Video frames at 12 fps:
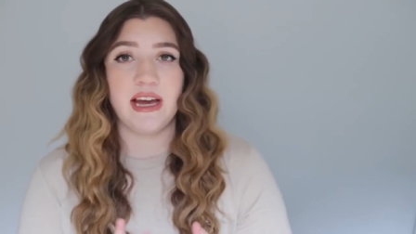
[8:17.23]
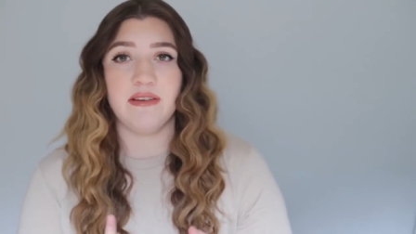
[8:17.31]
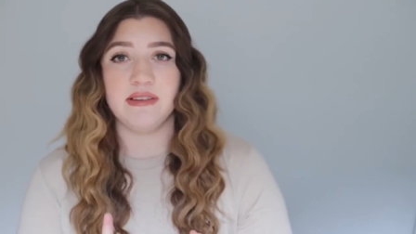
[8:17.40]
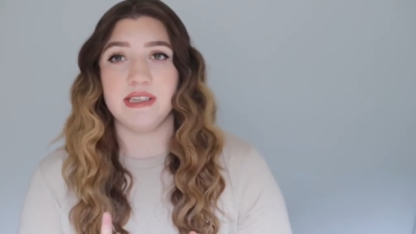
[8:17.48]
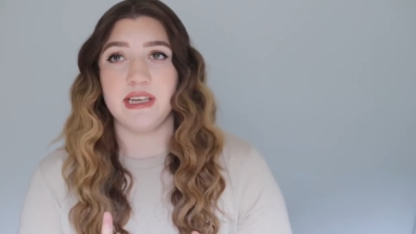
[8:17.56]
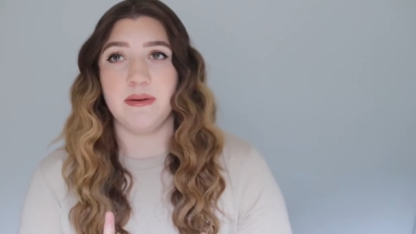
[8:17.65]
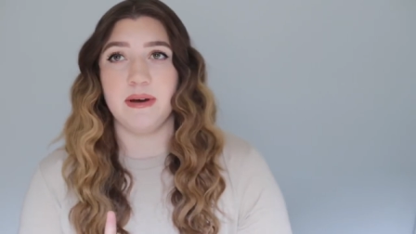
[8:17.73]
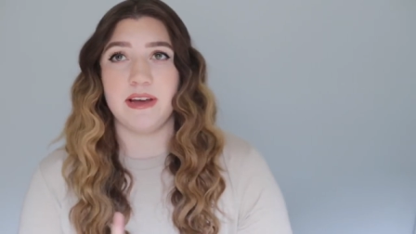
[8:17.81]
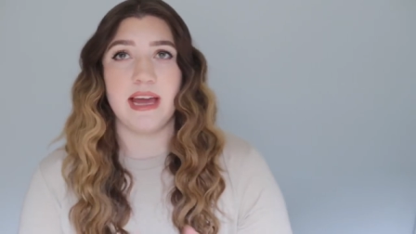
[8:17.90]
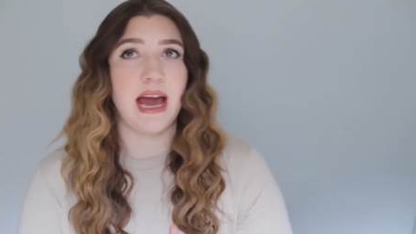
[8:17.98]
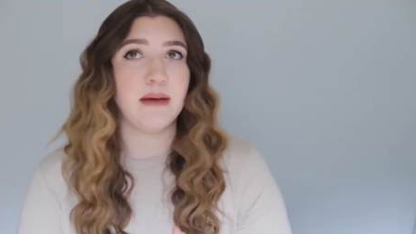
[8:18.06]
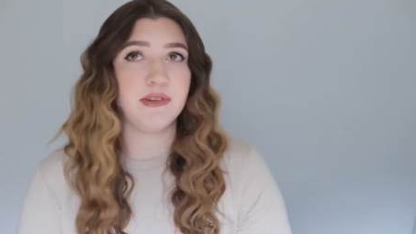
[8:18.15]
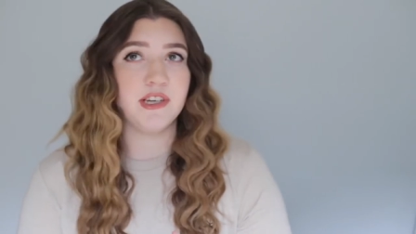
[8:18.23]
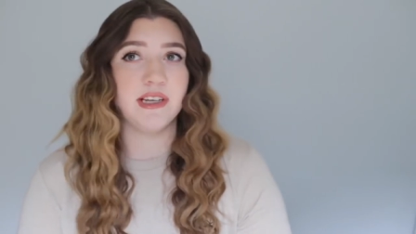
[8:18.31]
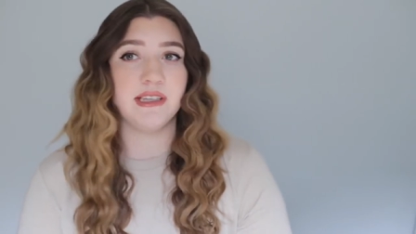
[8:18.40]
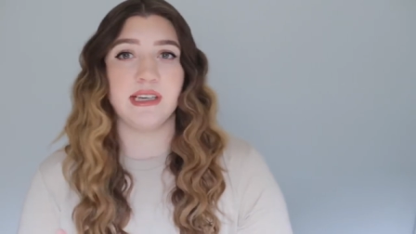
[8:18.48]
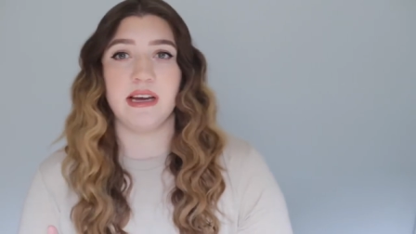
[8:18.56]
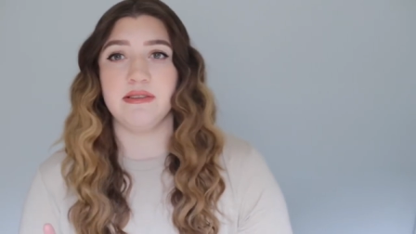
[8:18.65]
I was thinking about
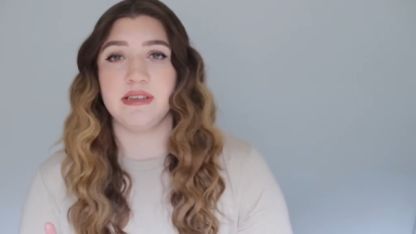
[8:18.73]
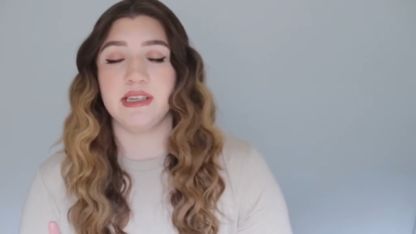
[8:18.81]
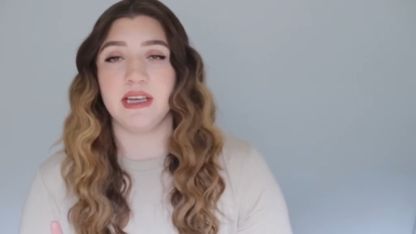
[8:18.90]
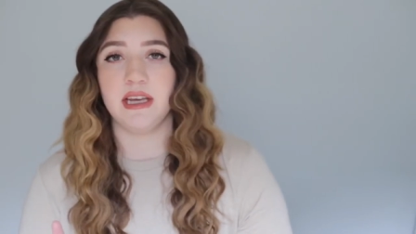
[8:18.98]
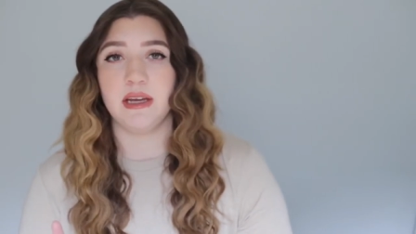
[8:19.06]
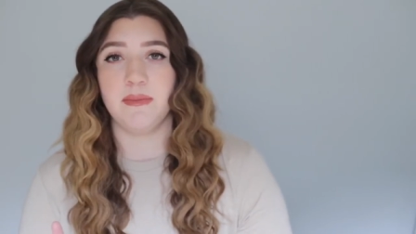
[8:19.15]
captions. I was thinking